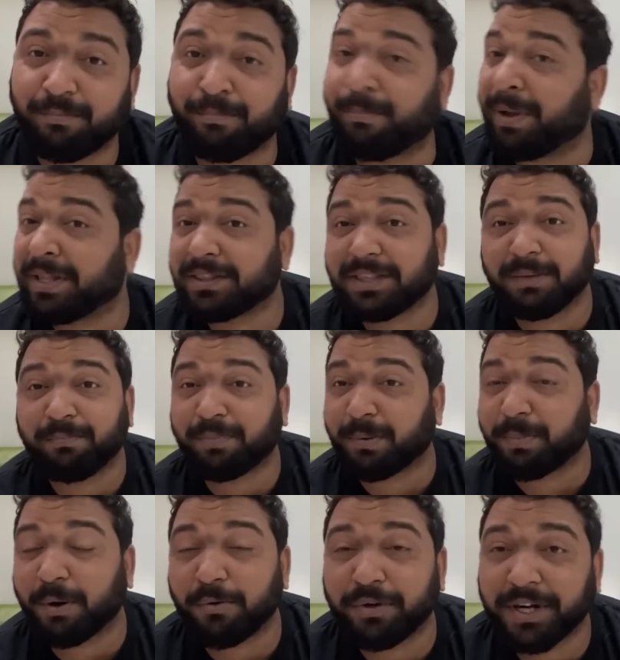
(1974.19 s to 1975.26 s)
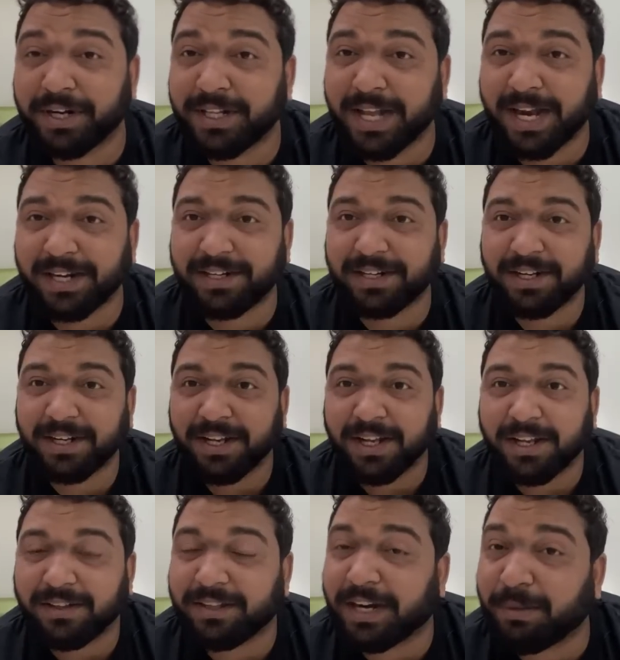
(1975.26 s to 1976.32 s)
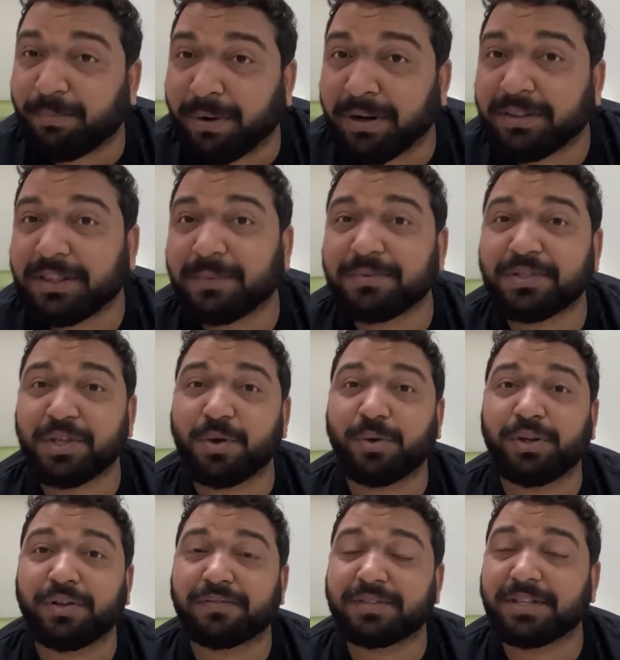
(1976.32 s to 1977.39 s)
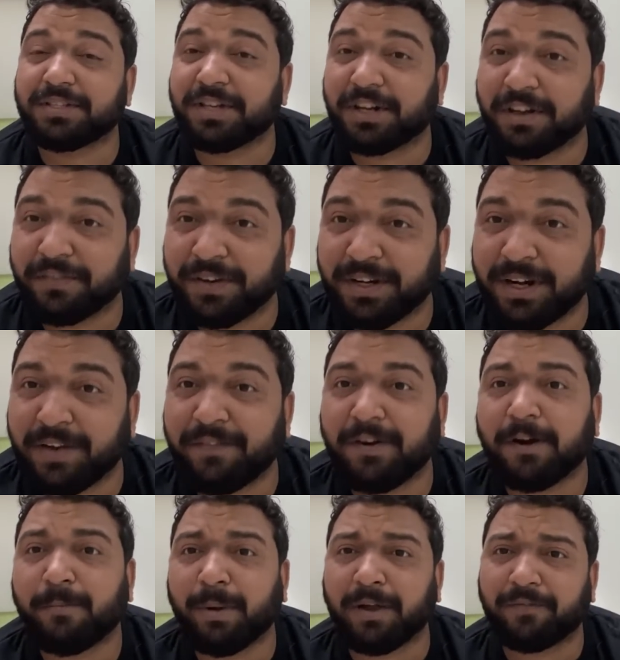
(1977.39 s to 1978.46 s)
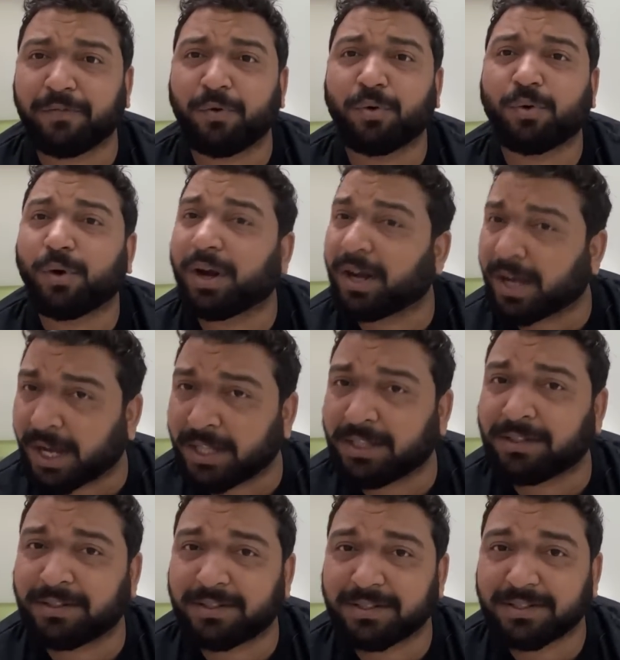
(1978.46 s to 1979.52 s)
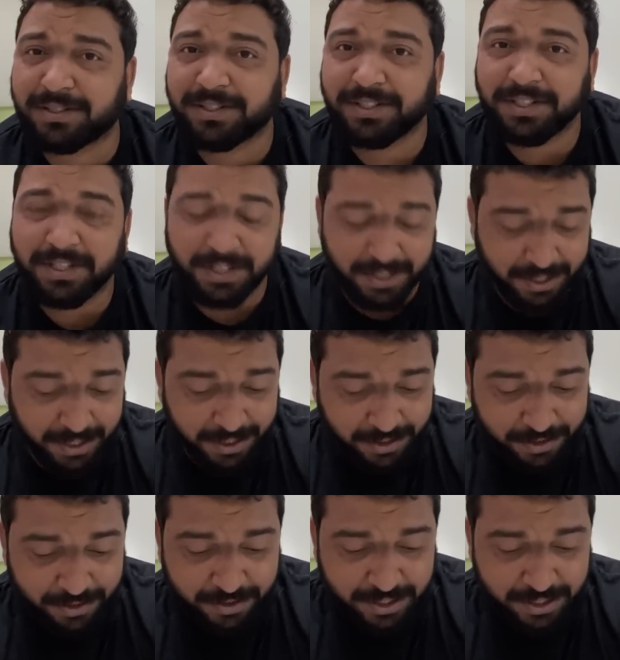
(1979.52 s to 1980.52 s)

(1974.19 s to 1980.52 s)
Bentham propounded that, that Bentham's theory of CCTV developed by Foucault and others. So